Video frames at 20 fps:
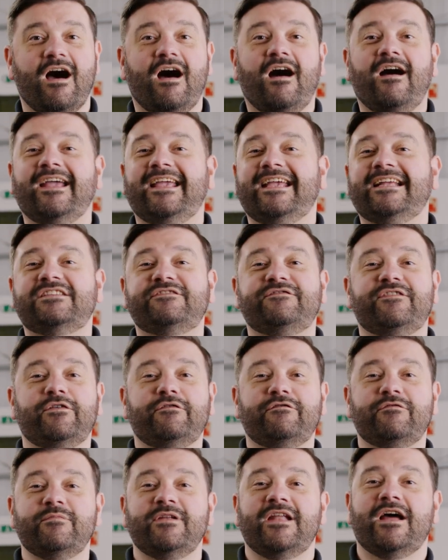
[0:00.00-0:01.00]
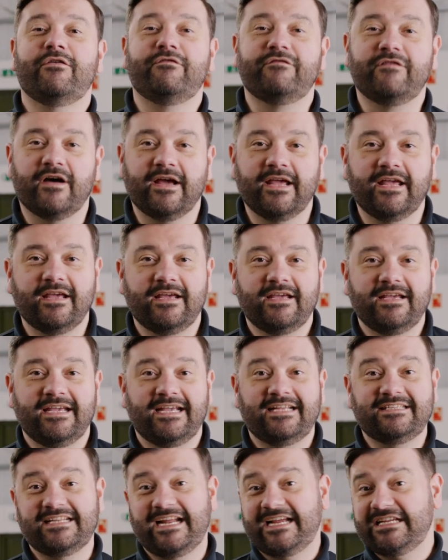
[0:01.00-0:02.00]
Hi, it's Phil from Delphi.
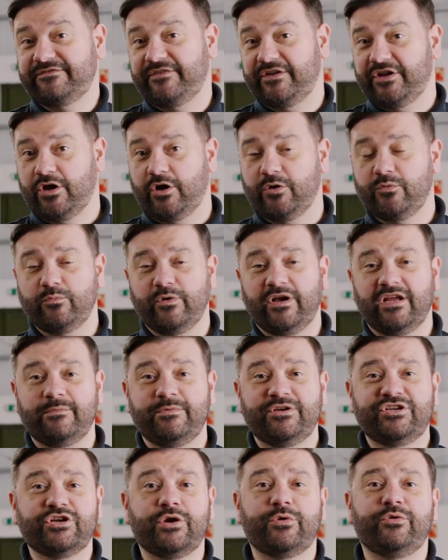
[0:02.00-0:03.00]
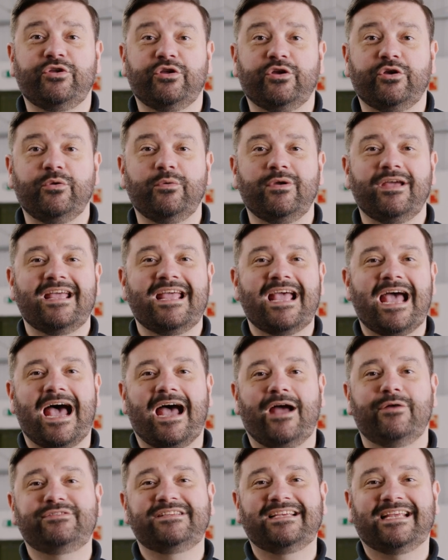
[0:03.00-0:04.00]
In today's video, we're going to be showing you
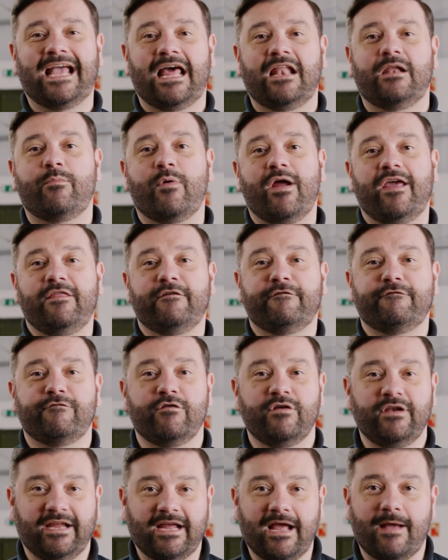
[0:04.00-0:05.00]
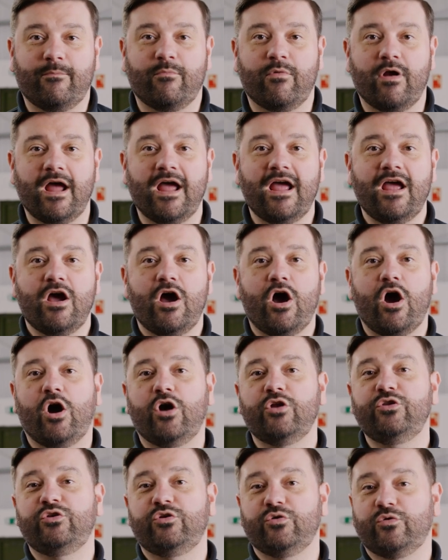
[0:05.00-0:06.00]
how to calibrate the front camera
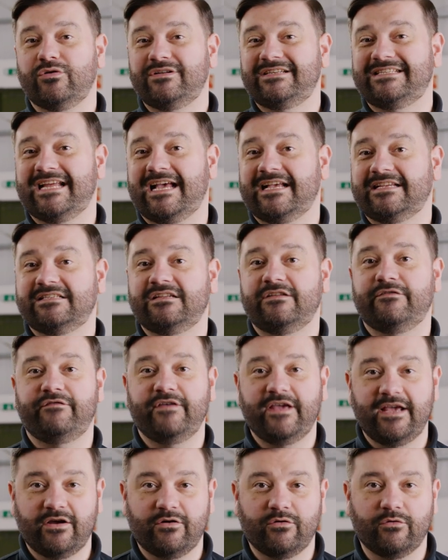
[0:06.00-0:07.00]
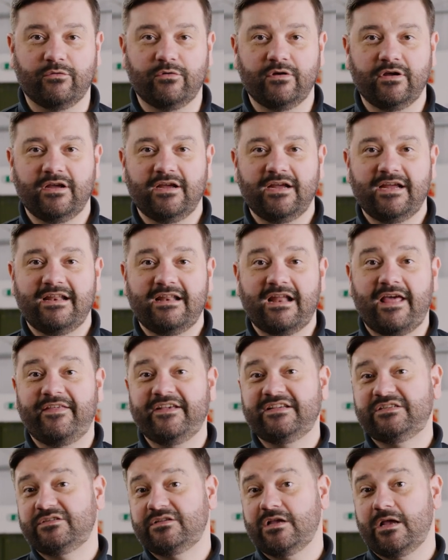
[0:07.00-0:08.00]
on your Tesla vehicle. Now
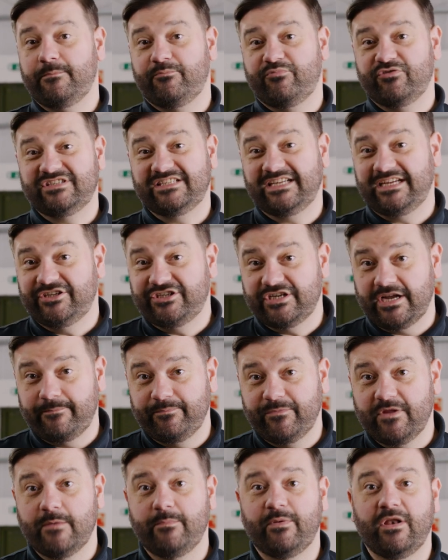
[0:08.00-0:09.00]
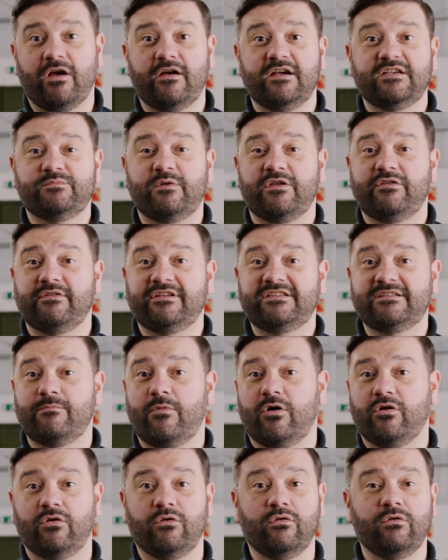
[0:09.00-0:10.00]
this procedure applies whether it's a
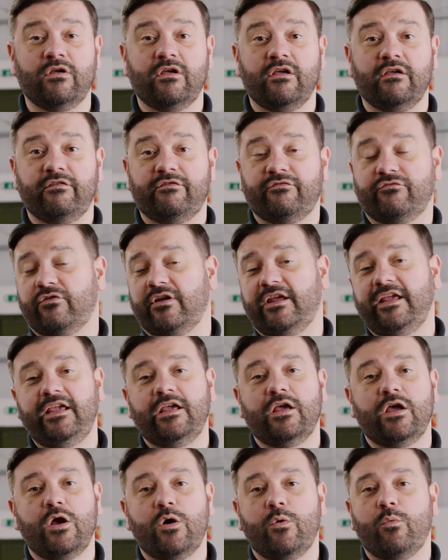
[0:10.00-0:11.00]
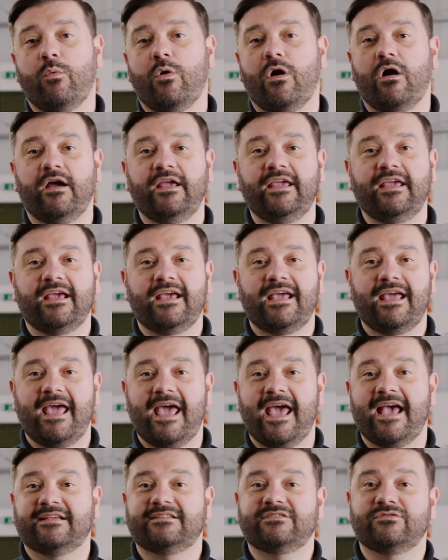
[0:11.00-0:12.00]
Model 3, Y,
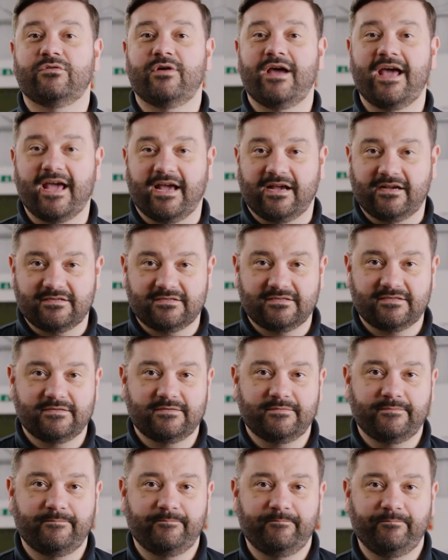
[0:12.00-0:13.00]
S or X.